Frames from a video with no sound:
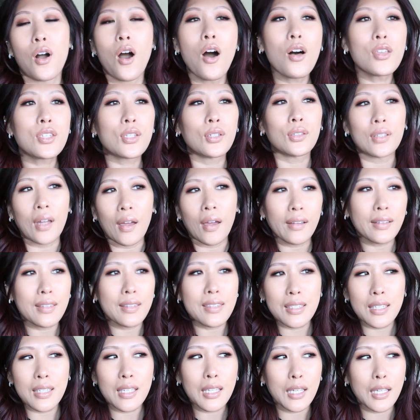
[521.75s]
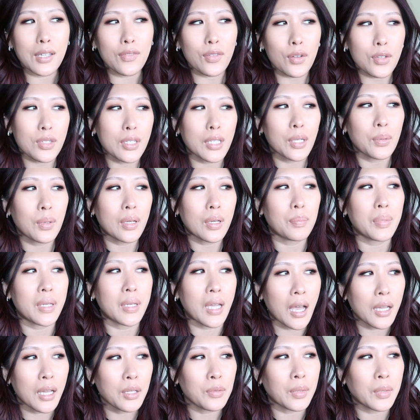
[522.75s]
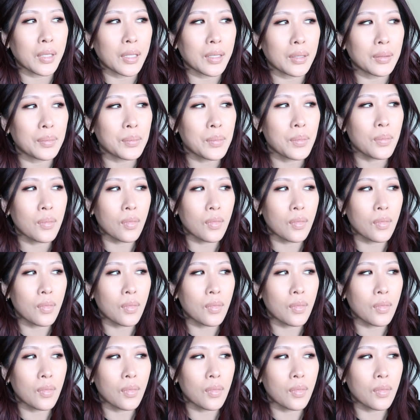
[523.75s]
Also, now I can see if there's anyone behind me.